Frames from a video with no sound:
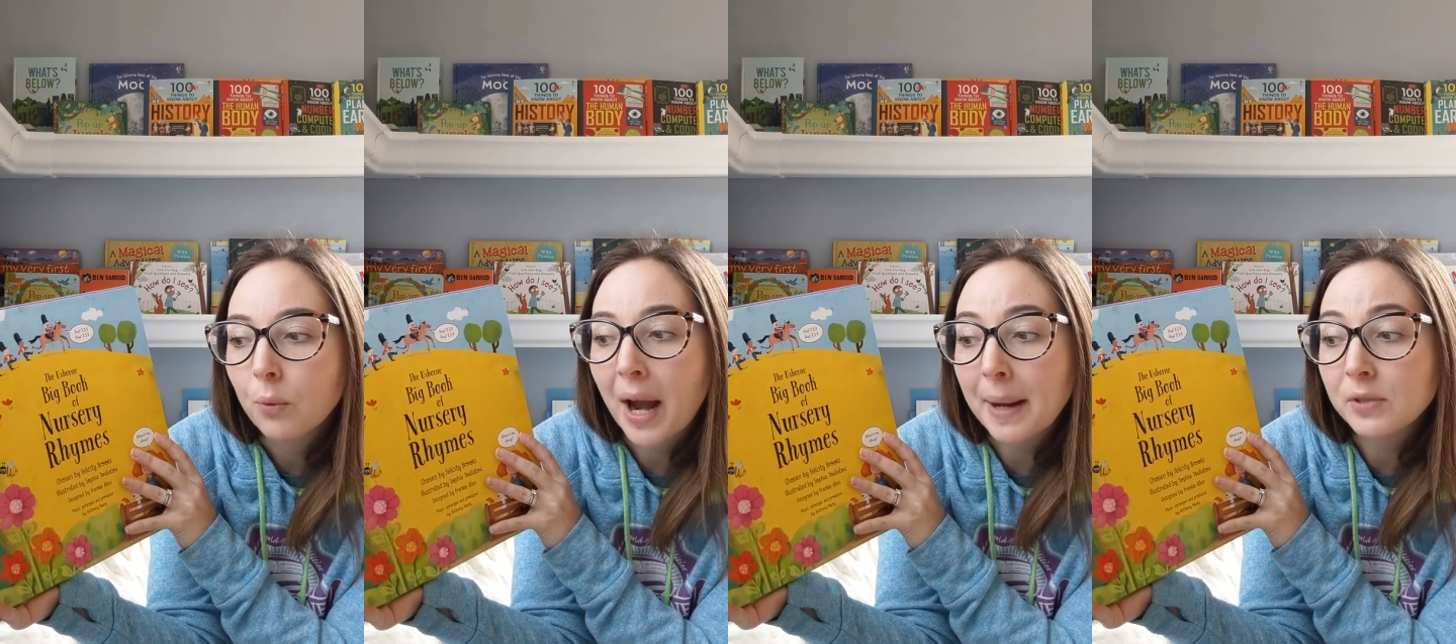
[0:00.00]

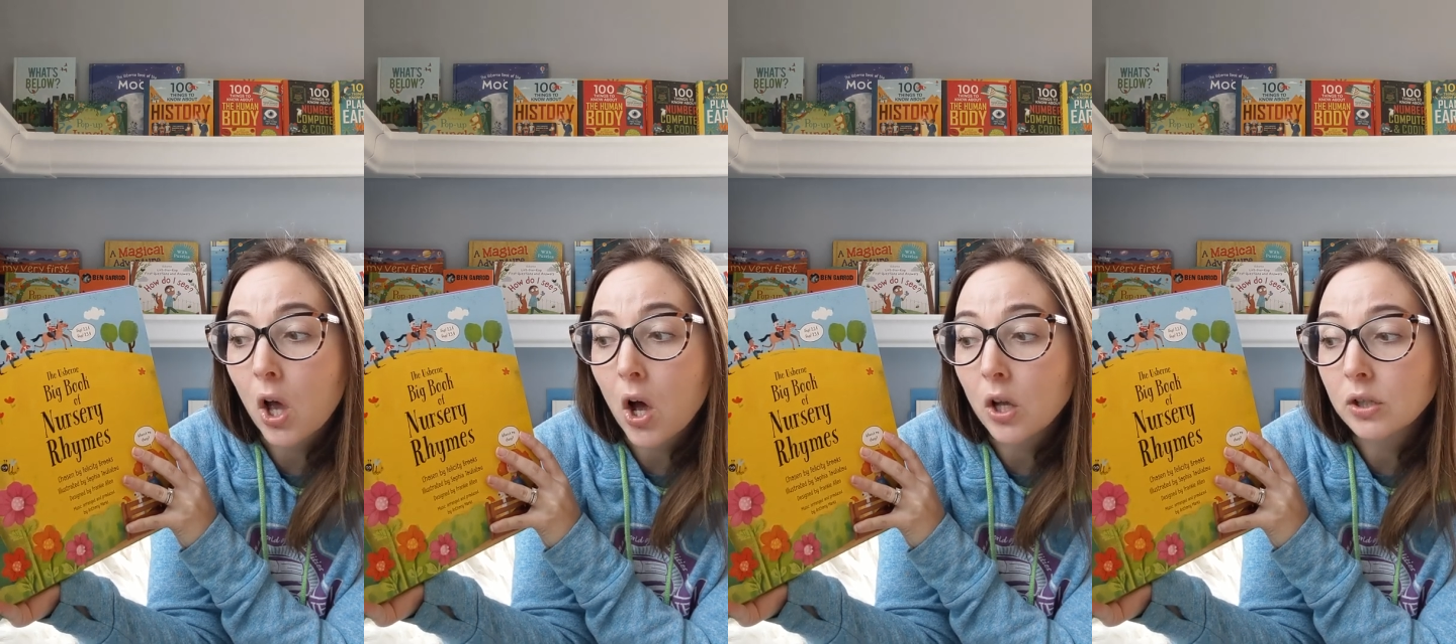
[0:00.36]

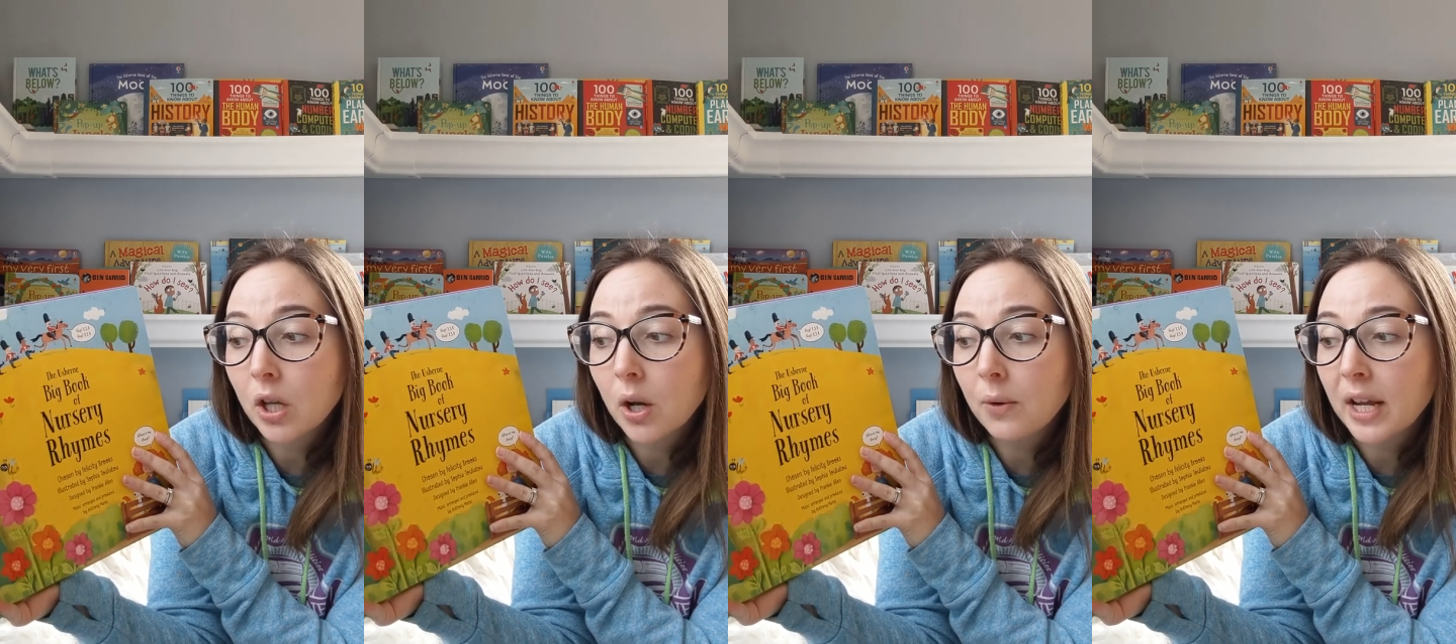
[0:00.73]
Rhymes
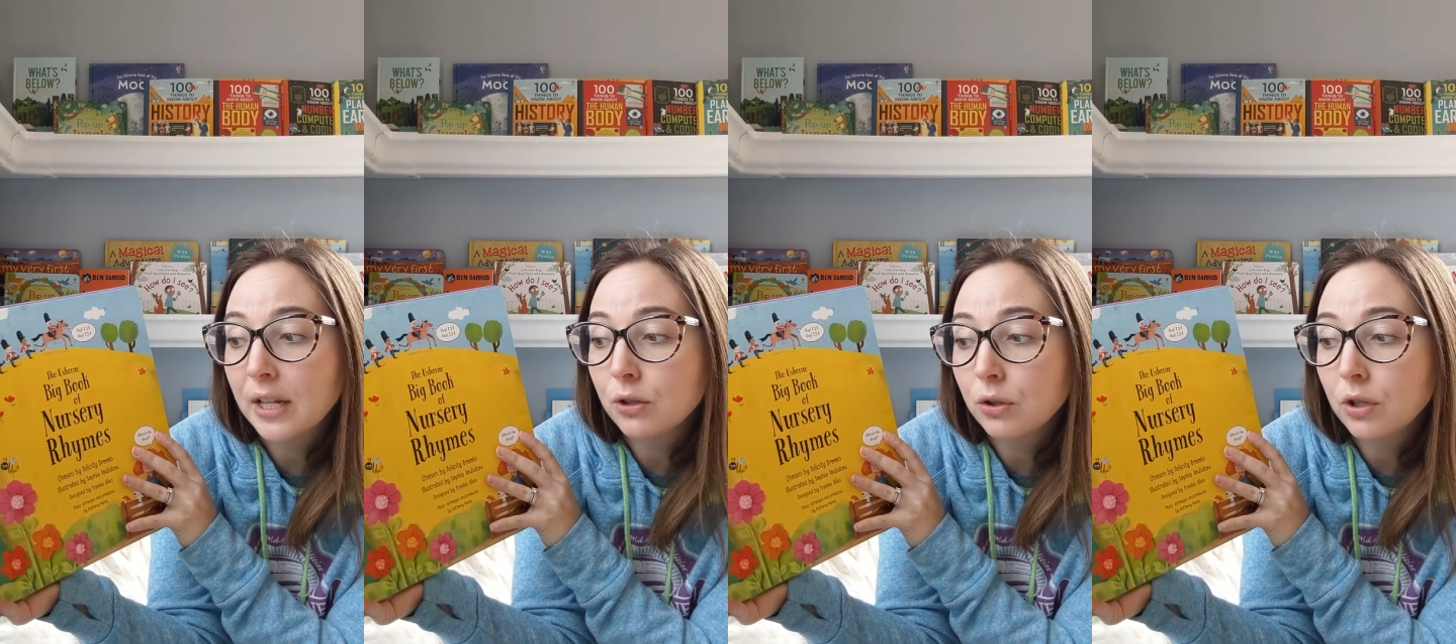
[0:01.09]
also
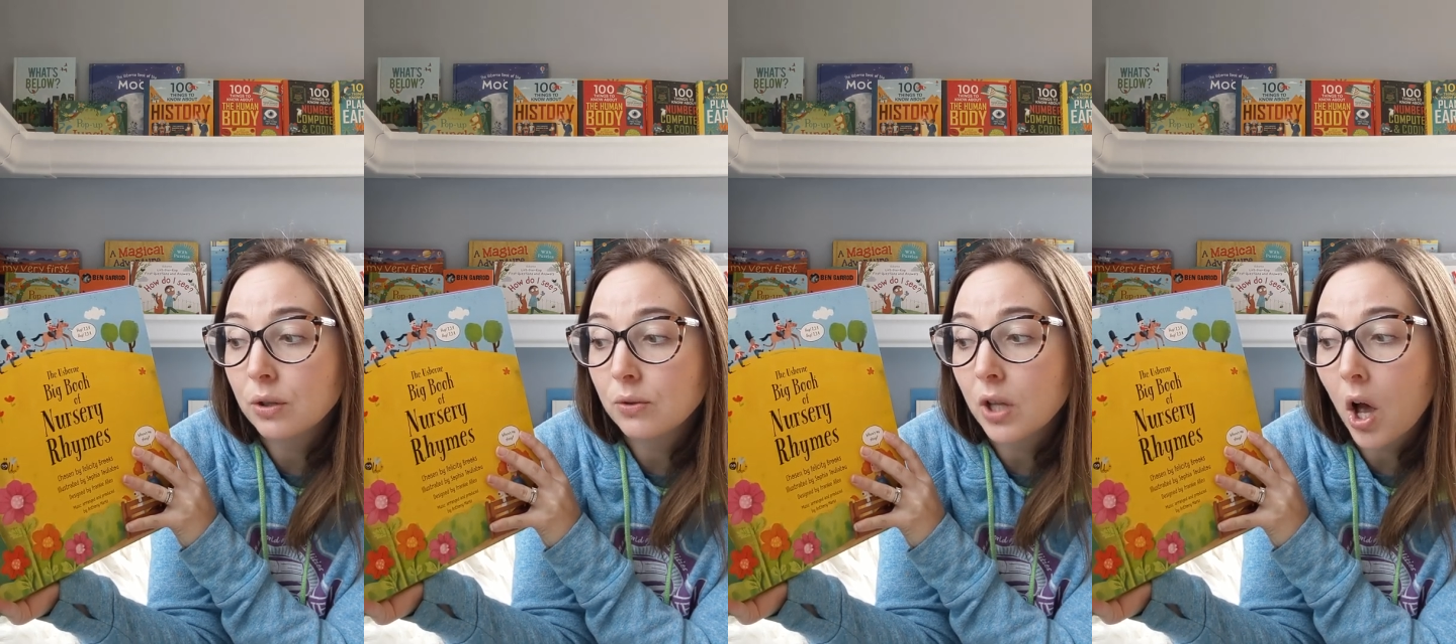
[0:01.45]

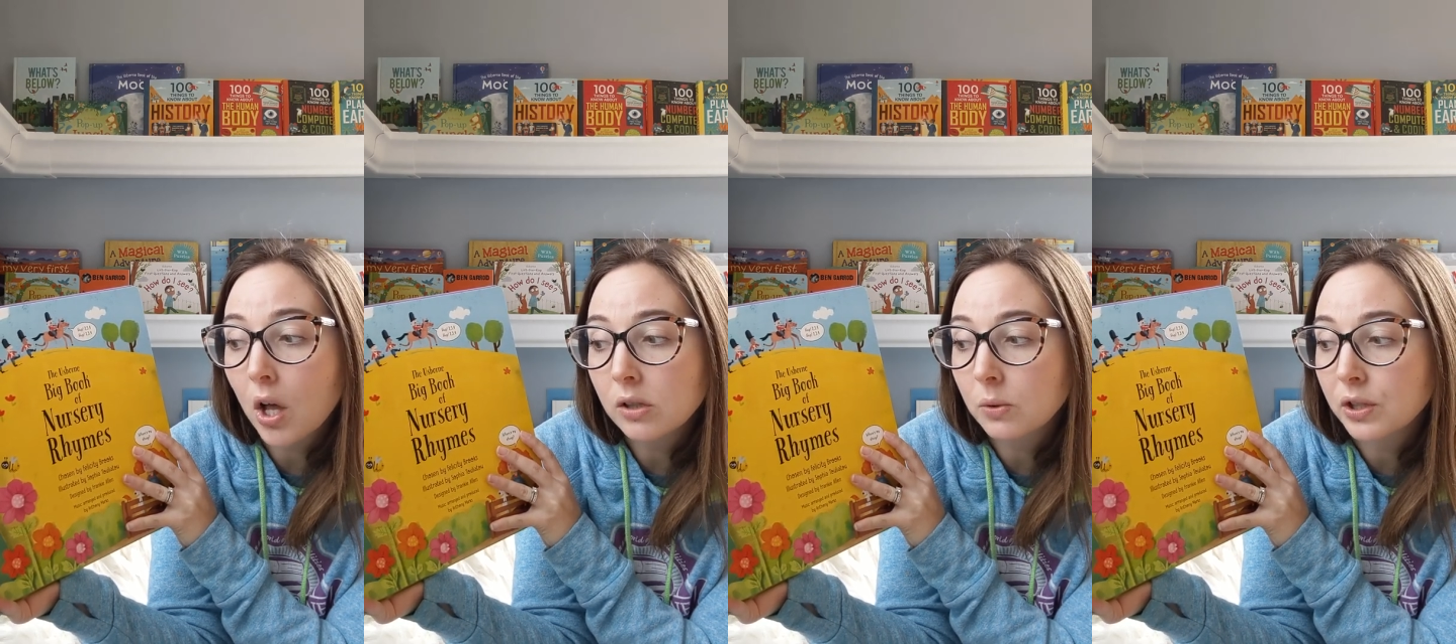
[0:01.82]
introduce
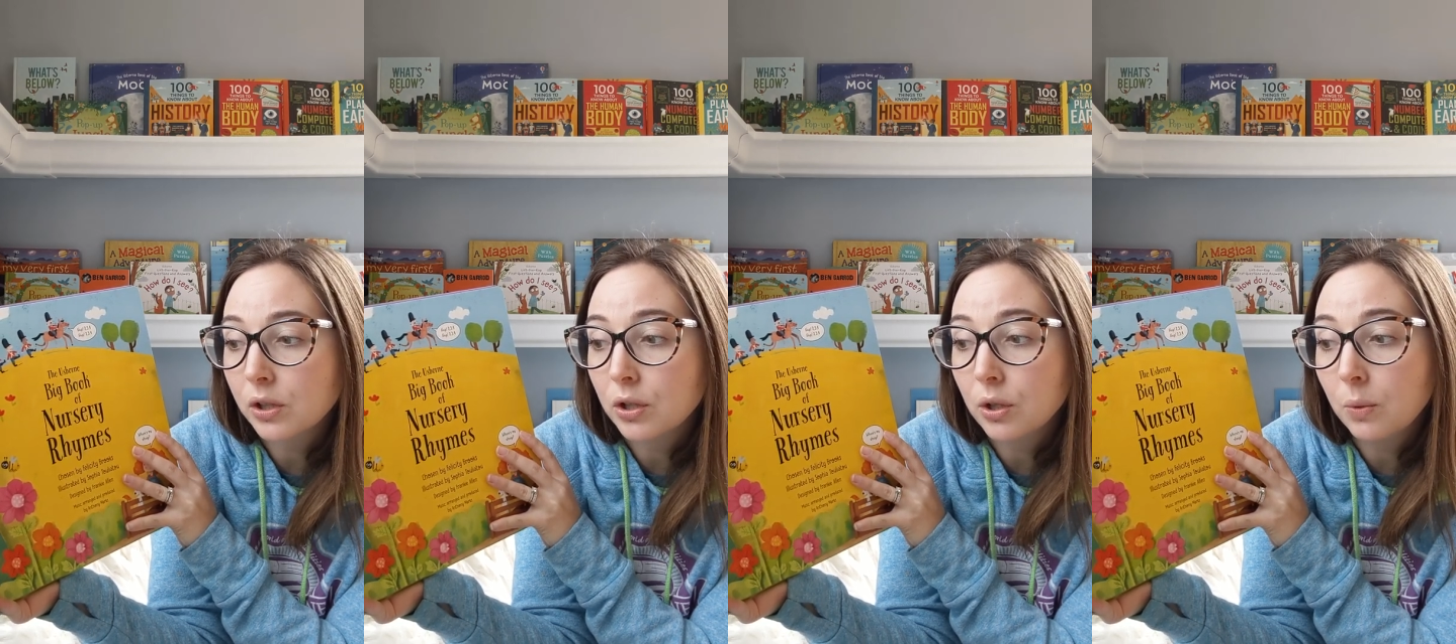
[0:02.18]
all
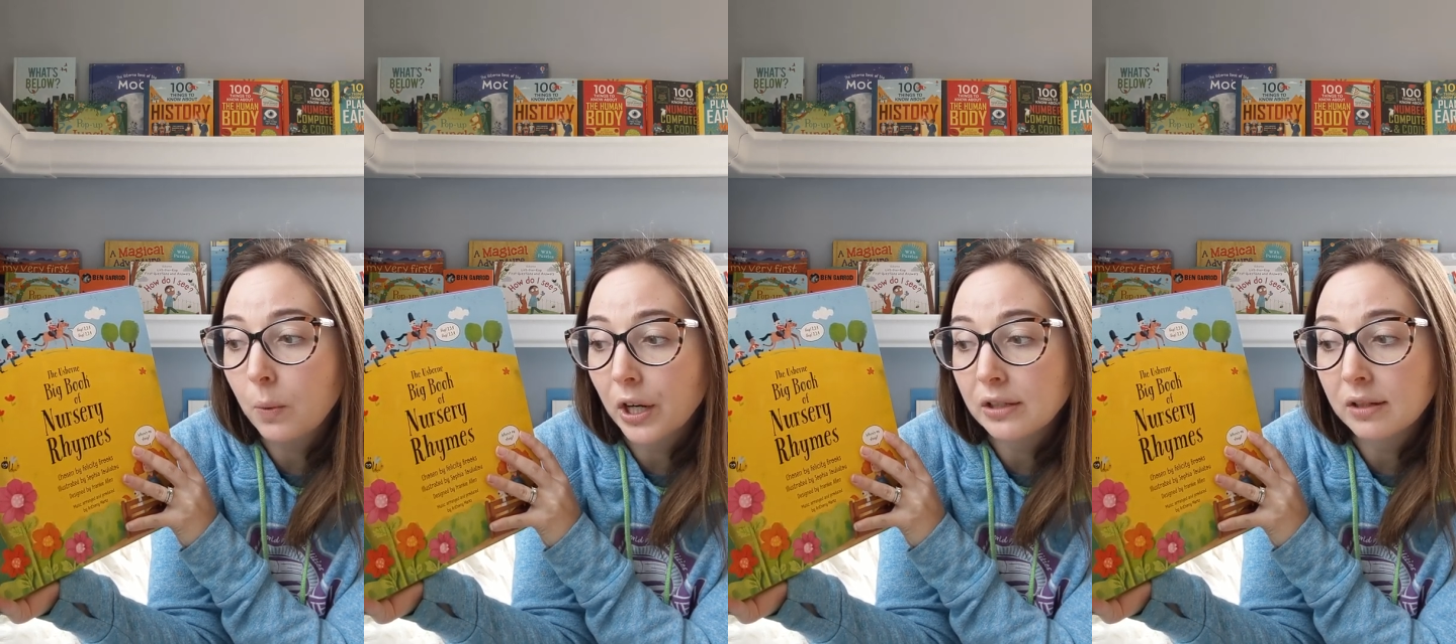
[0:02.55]
sorts of
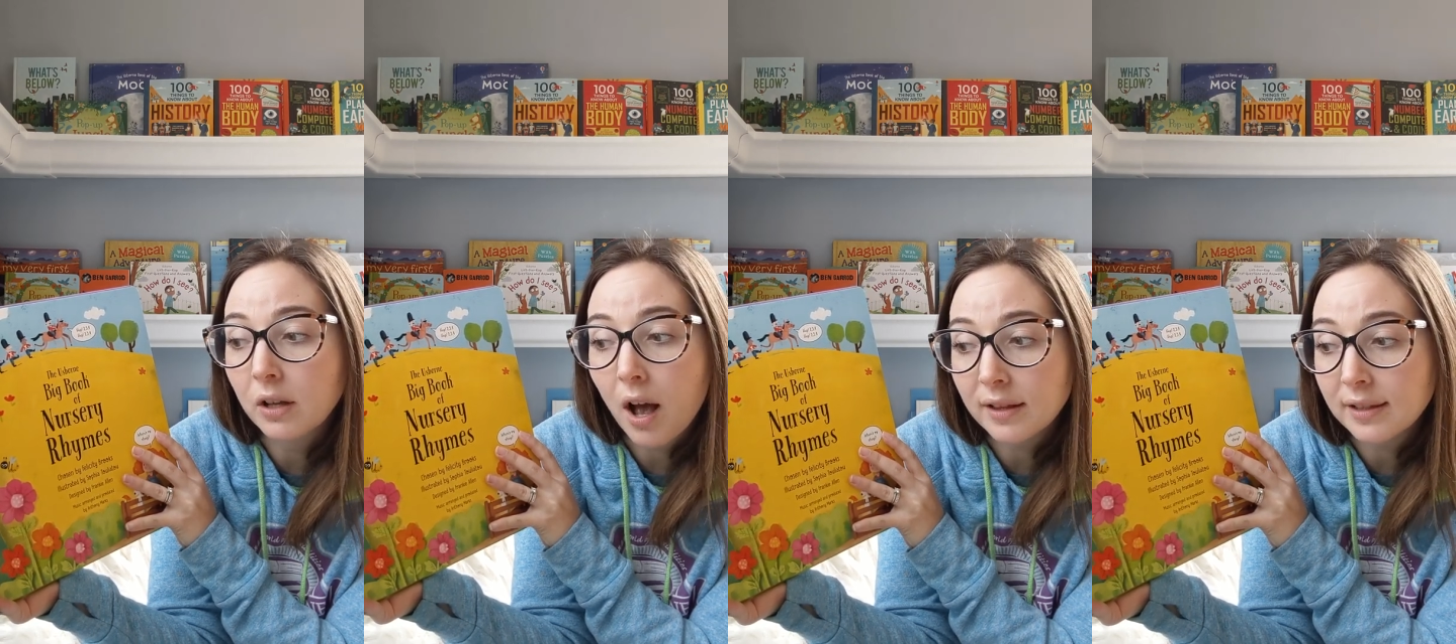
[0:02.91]
new words
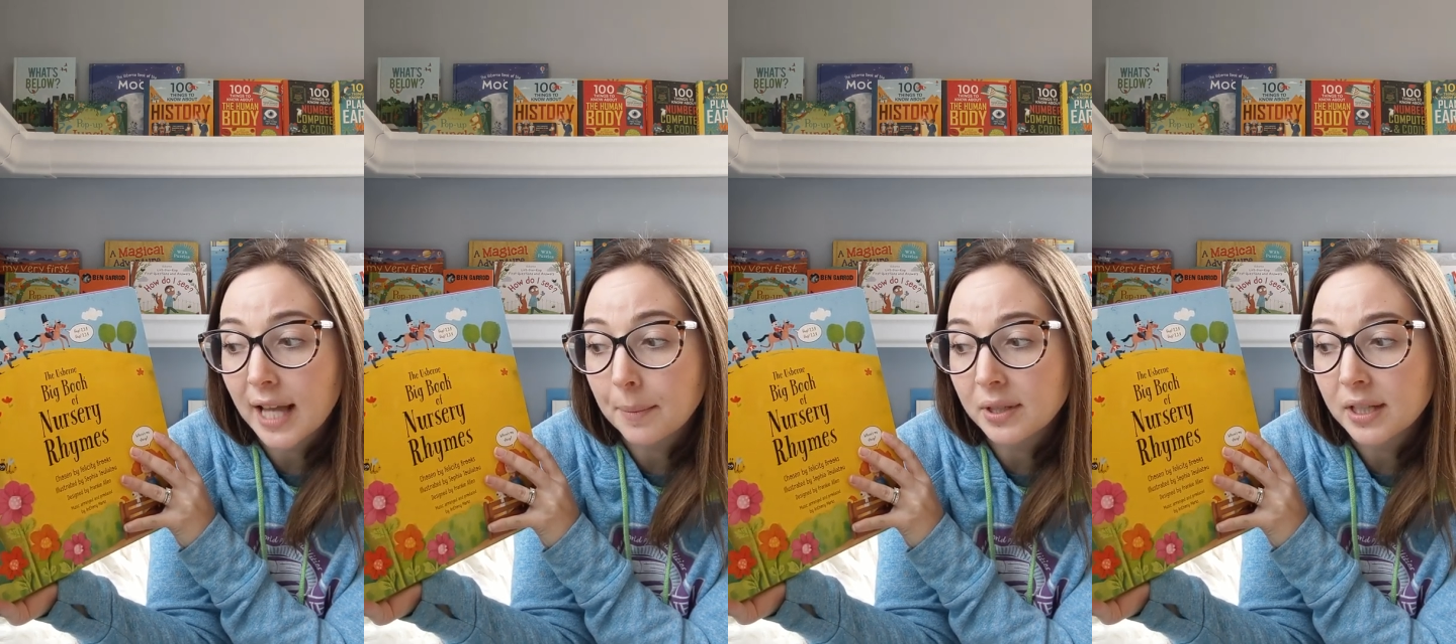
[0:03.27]
and
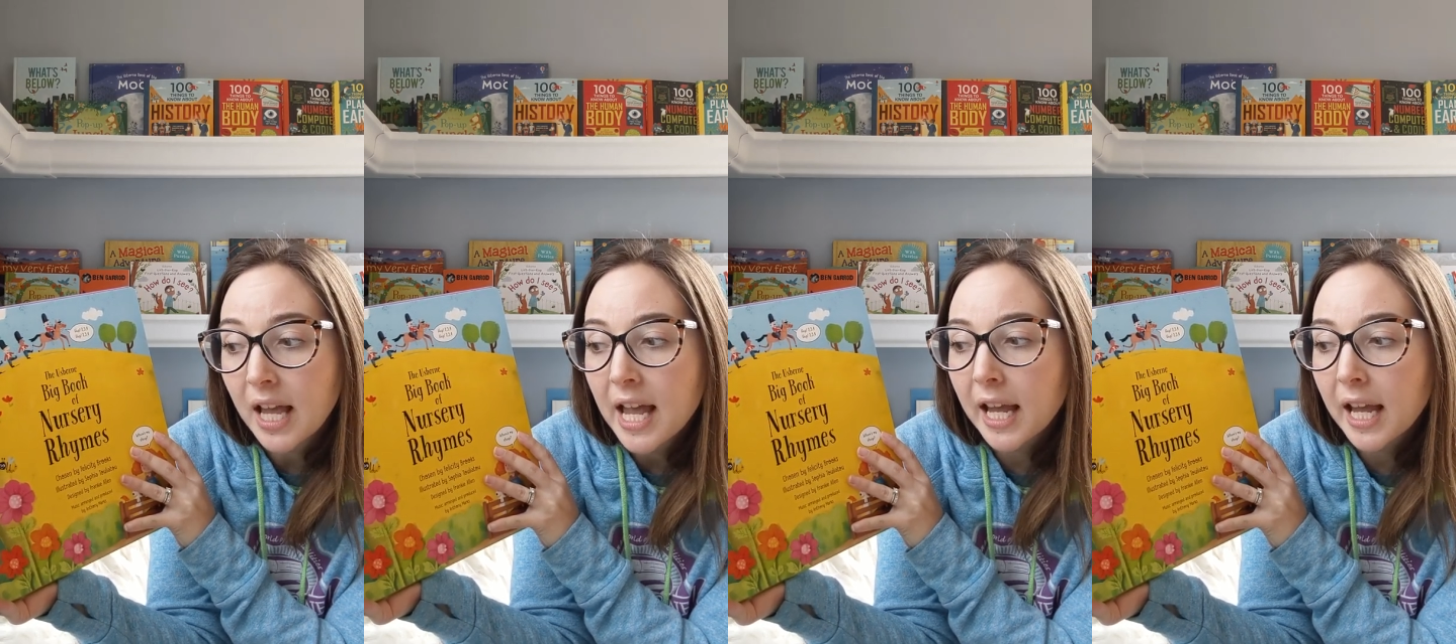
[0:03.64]
concepts,